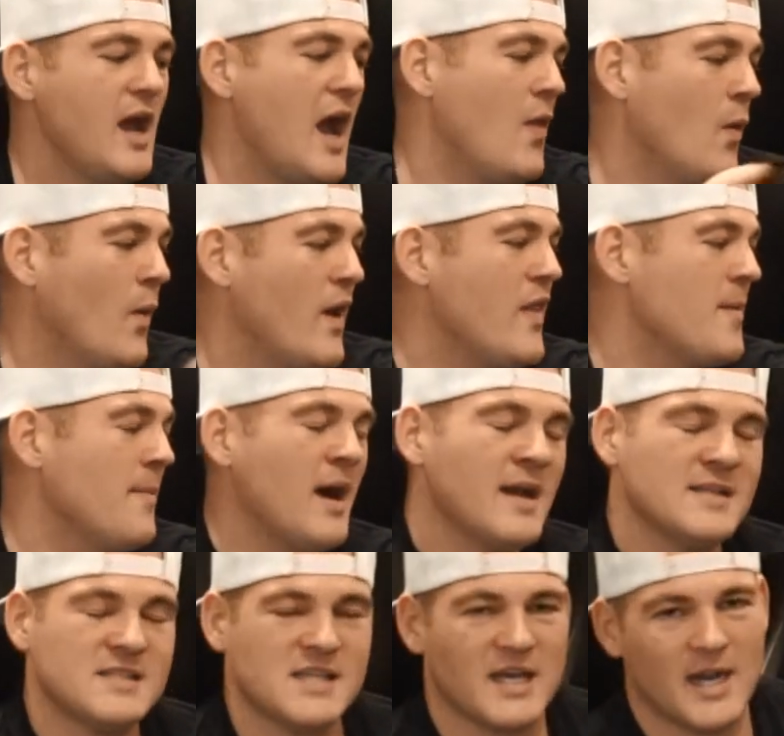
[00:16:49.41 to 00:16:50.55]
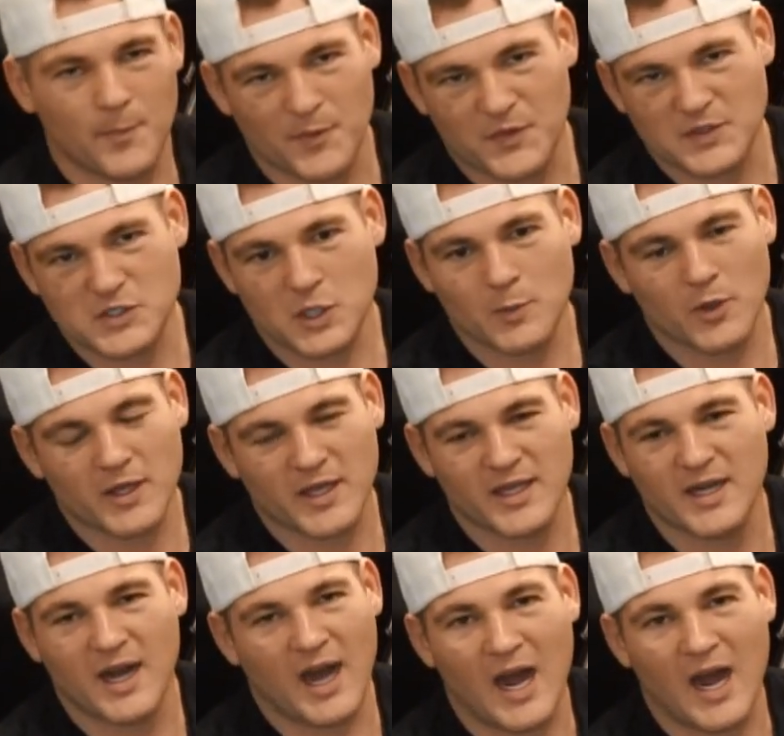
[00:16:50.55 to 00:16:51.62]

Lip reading: And the way that mine's set up with the turbo kit,